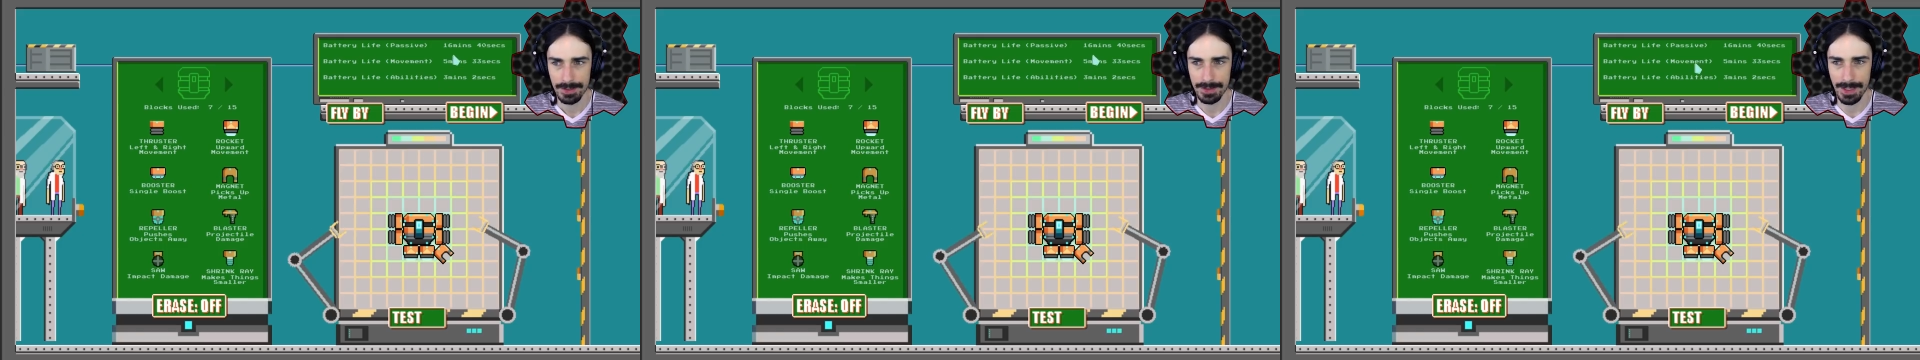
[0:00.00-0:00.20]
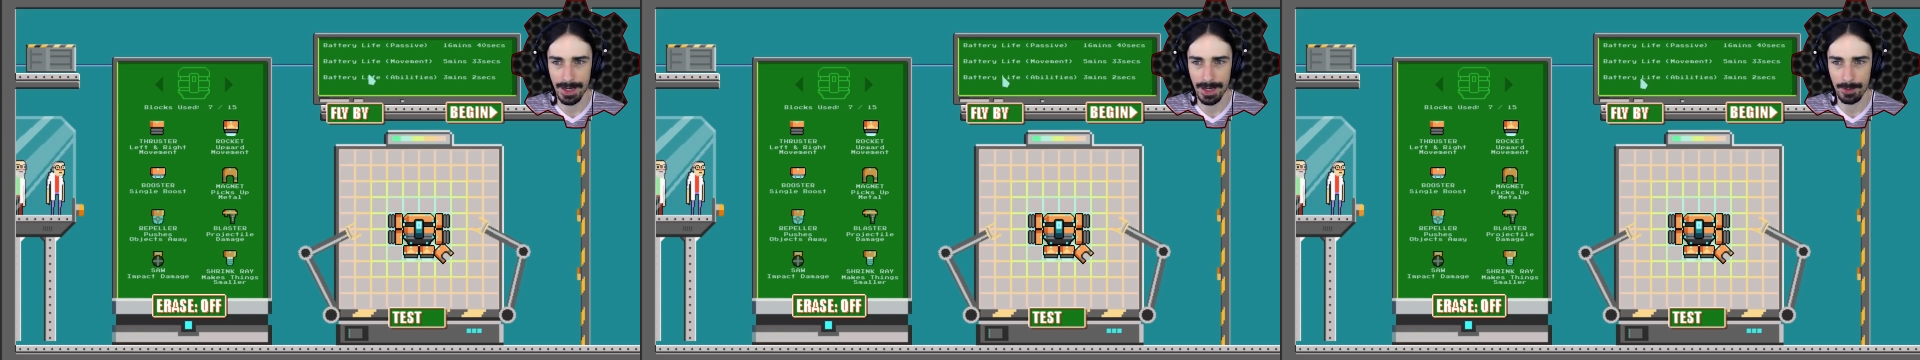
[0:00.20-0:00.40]

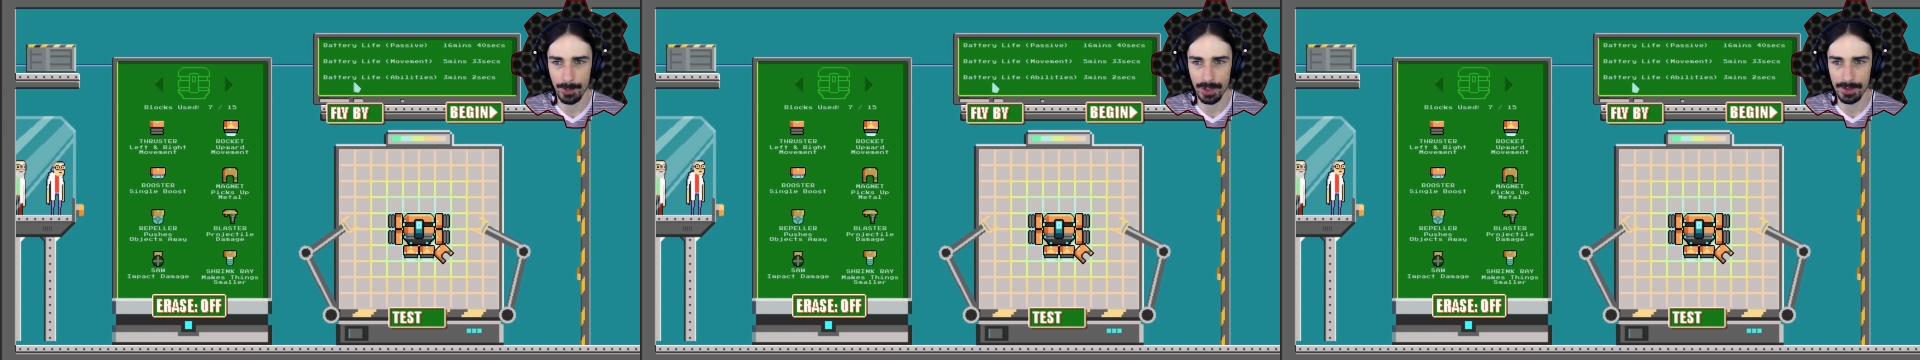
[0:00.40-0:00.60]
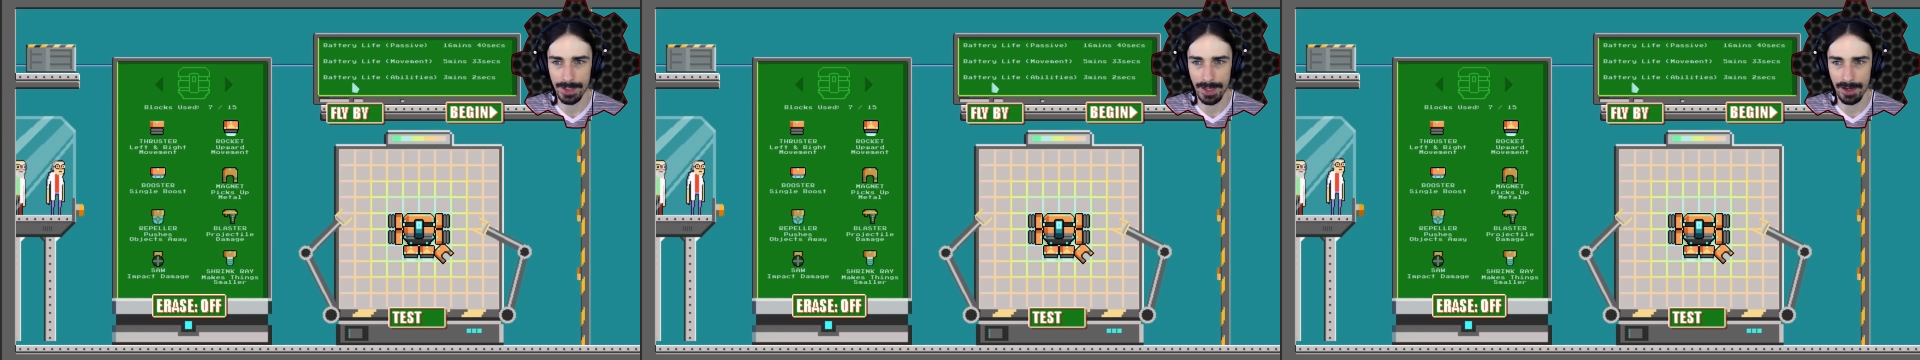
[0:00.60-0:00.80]
Nah,
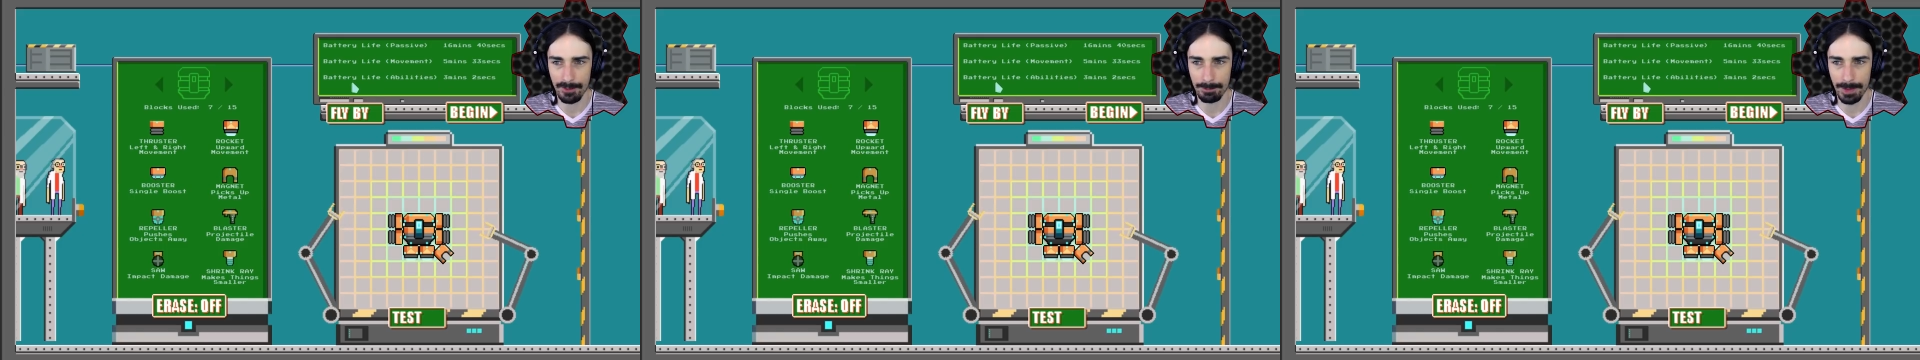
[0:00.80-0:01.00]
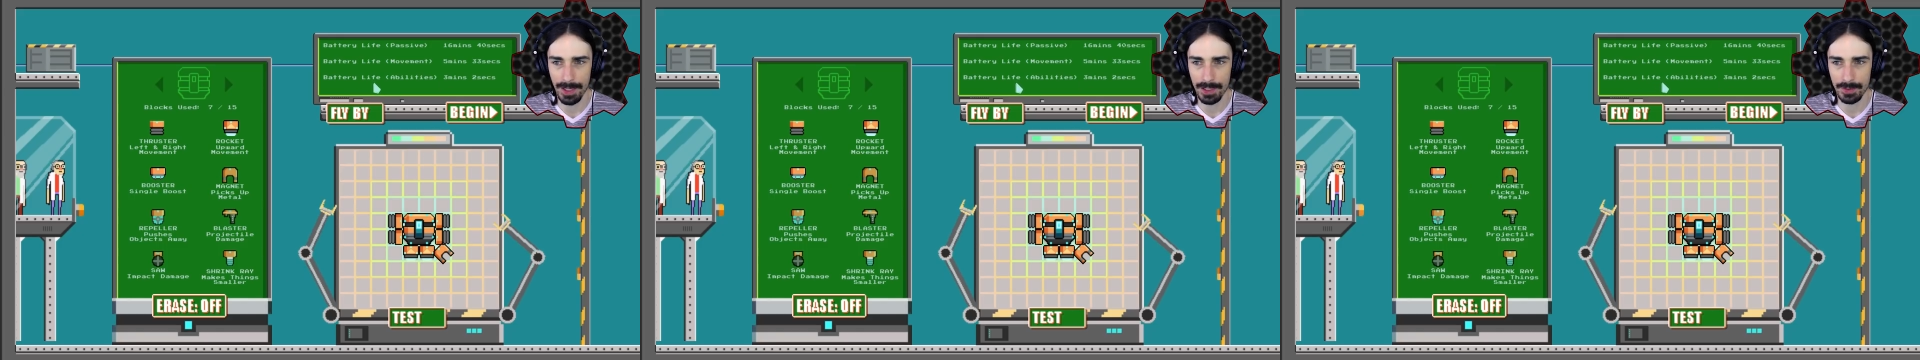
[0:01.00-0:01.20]
we only
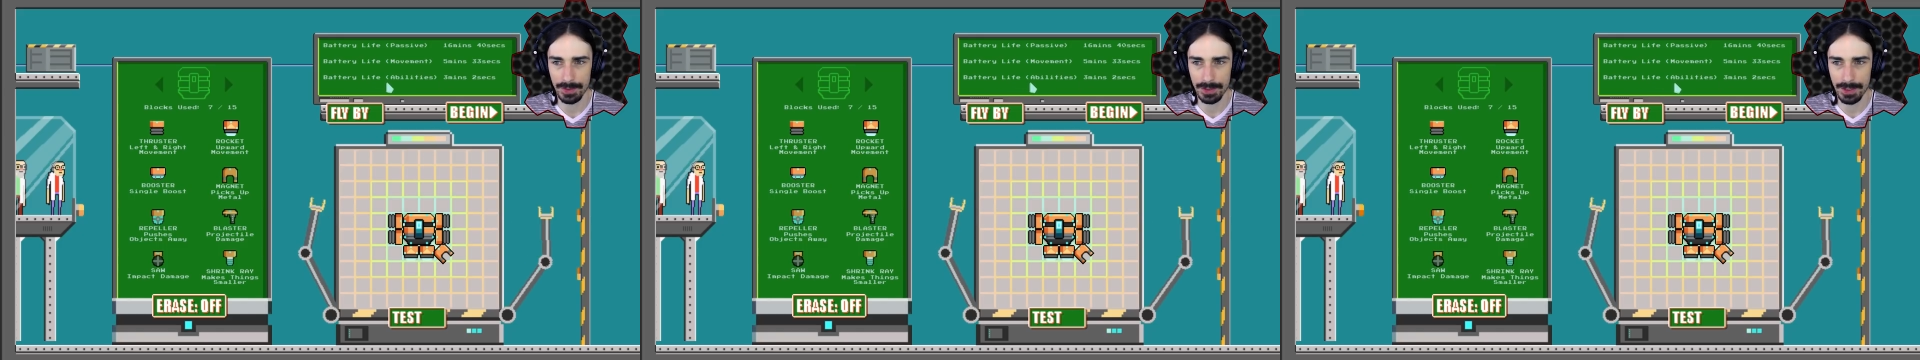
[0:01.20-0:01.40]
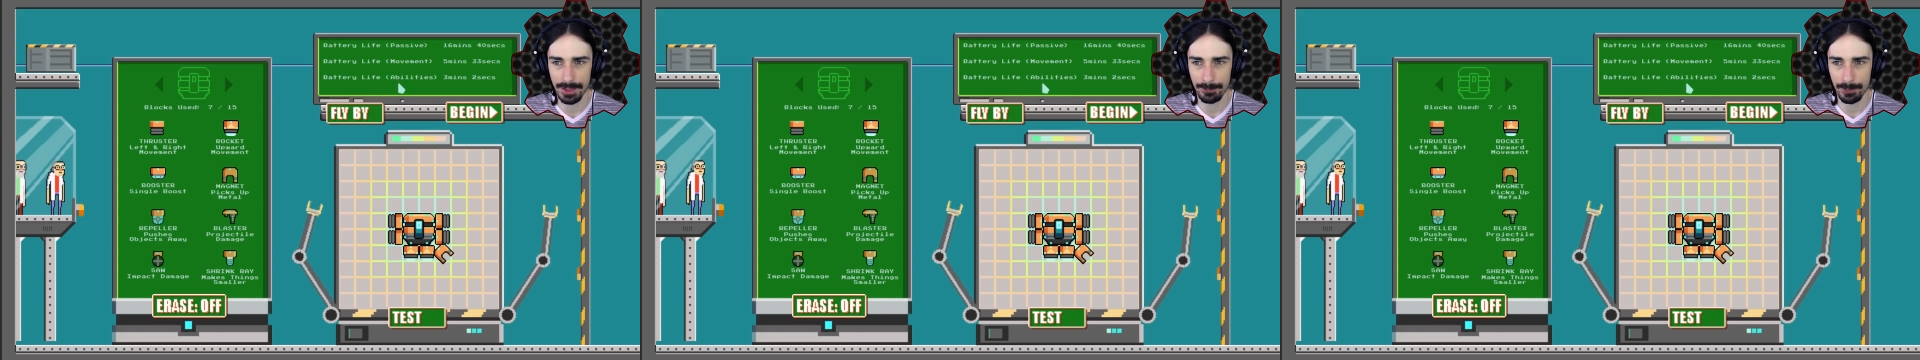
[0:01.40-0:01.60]
have
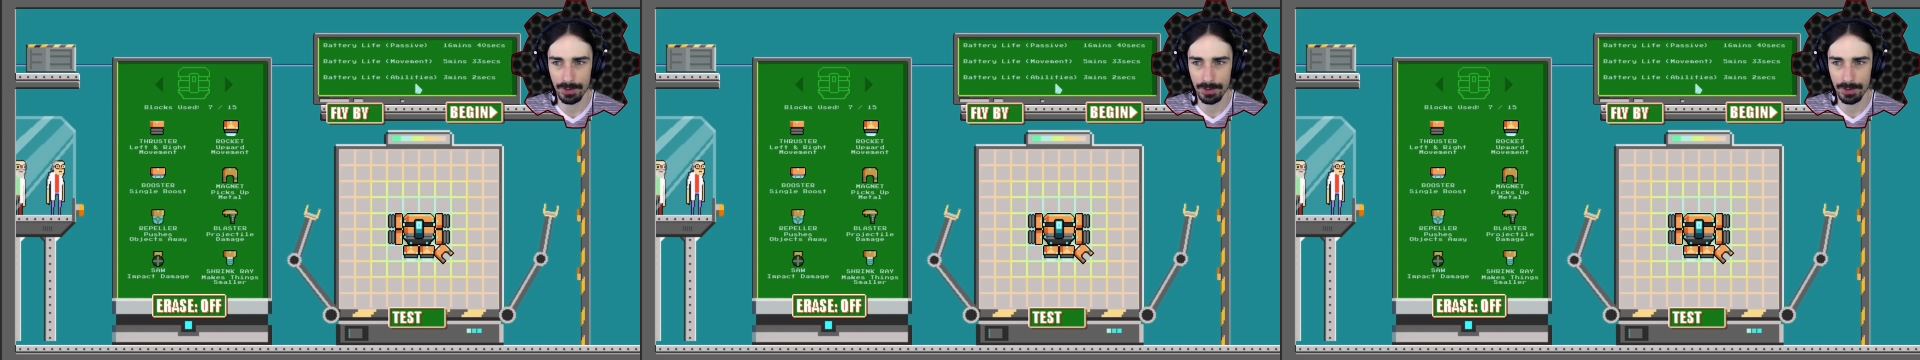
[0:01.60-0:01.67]
battery life